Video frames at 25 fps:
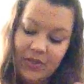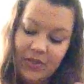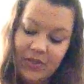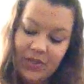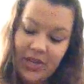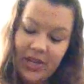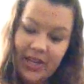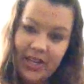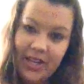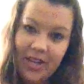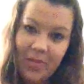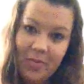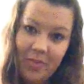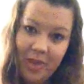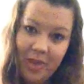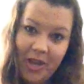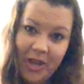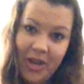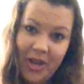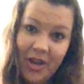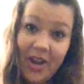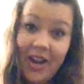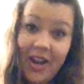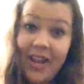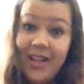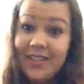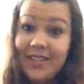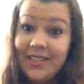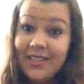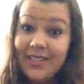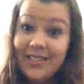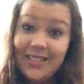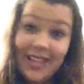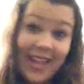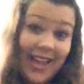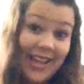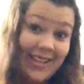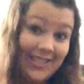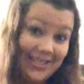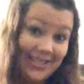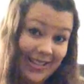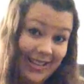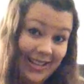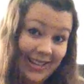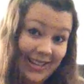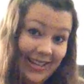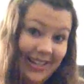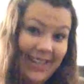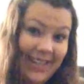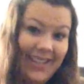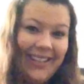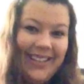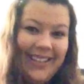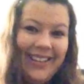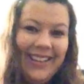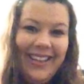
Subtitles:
you start getting bigger, it's a sad day.